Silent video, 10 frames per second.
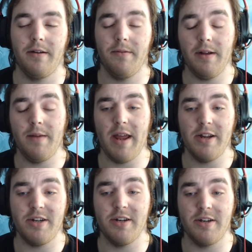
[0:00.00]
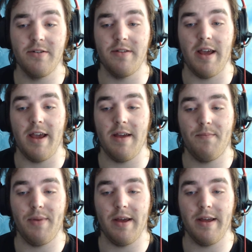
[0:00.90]
Well, I managed to do that,
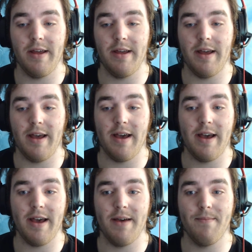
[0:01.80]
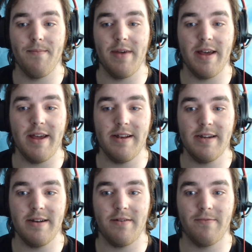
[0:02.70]
but it
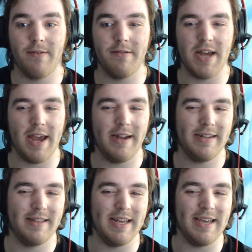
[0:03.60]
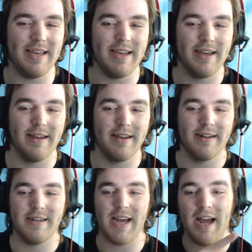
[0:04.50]
did not rotate the
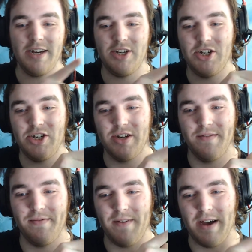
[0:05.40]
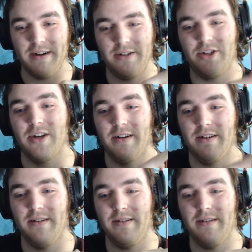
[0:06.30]
touch function.